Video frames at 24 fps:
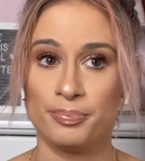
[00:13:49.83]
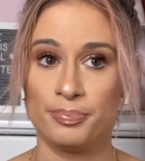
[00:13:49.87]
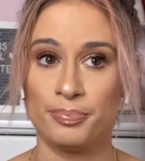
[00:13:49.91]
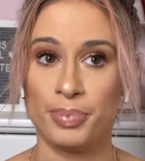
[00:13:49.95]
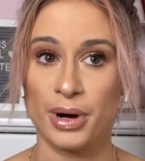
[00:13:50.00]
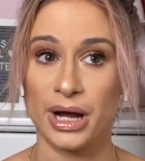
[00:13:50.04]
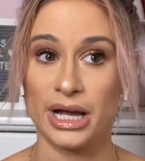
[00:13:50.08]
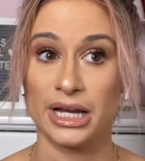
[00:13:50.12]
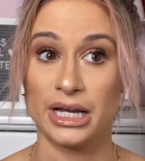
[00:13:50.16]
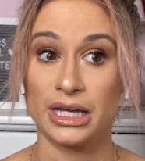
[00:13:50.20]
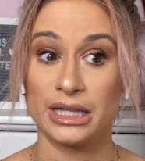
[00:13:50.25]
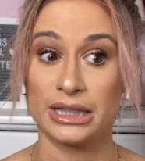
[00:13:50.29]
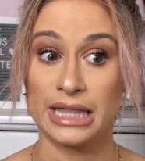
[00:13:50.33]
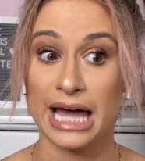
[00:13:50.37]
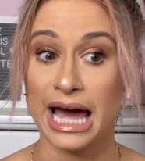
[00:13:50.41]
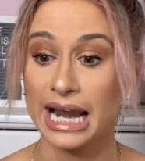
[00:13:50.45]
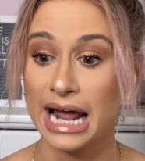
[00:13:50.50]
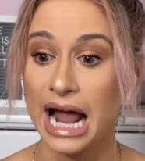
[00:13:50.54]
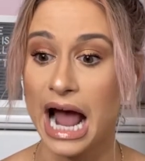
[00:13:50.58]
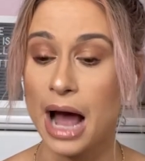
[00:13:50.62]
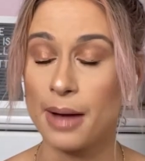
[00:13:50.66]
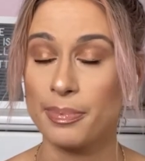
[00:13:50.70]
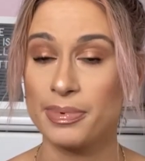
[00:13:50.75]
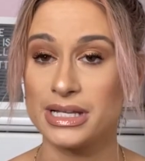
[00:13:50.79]
but that
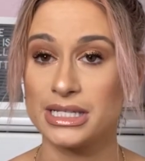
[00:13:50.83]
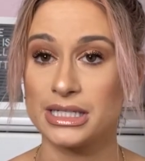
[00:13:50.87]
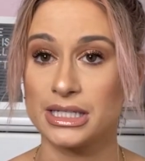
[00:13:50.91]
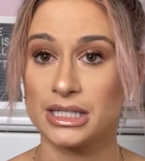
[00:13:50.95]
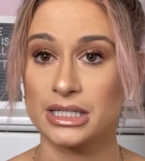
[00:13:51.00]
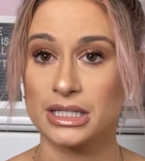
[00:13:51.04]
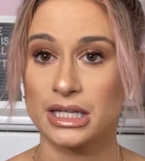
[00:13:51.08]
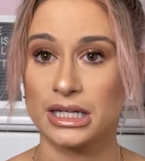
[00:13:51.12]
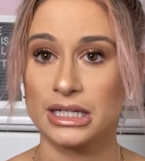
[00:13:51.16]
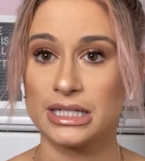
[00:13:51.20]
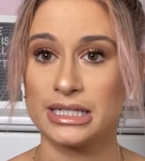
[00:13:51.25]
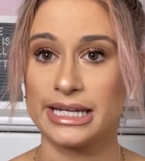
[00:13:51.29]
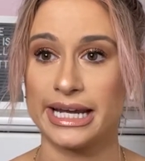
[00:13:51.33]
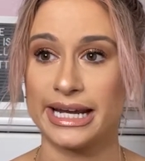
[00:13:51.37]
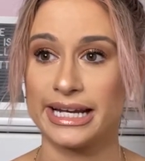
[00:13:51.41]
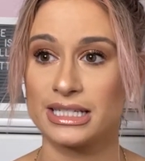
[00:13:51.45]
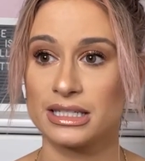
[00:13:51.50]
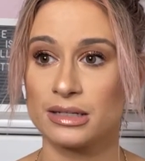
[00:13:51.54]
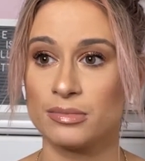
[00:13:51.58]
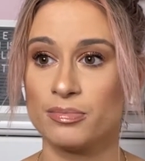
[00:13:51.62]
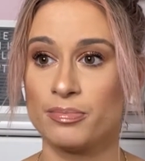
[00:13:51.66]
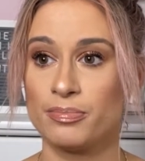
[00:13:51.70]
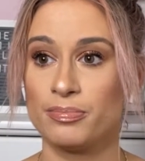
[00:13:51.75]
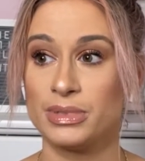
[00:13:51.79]
happens. It's going to take
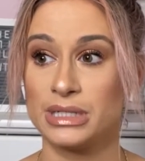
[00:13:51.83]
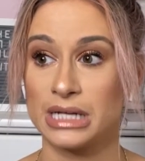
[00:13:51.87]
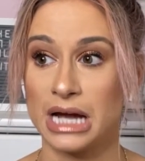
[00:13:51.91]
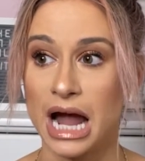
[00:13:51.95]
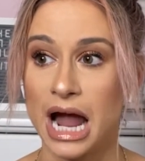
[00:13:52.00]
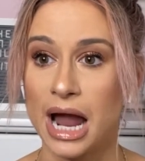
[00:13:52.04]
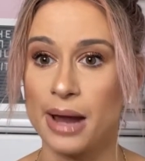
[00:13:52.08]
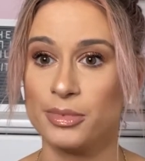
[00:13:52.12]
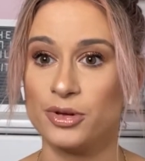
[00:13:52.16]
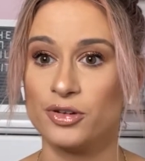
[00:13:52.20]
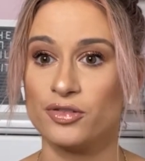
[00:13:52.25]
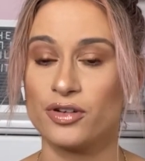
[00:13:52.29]
some time.